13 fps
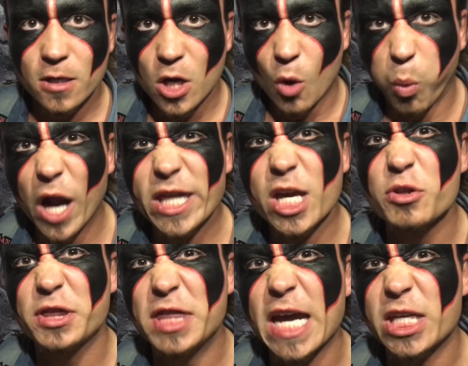What do you
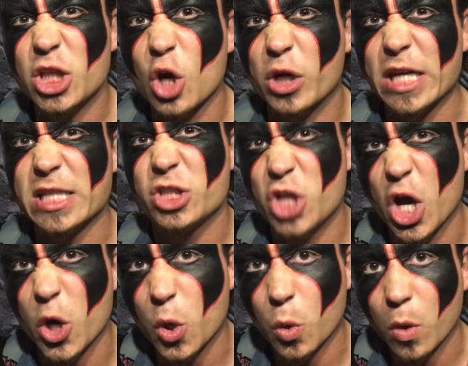think you can
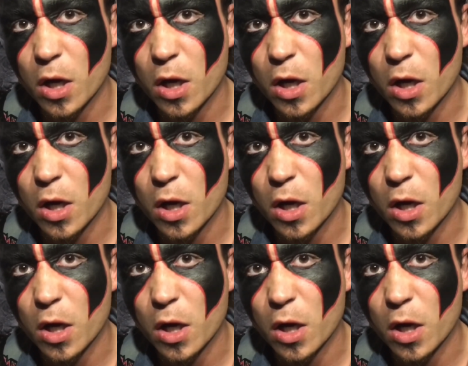do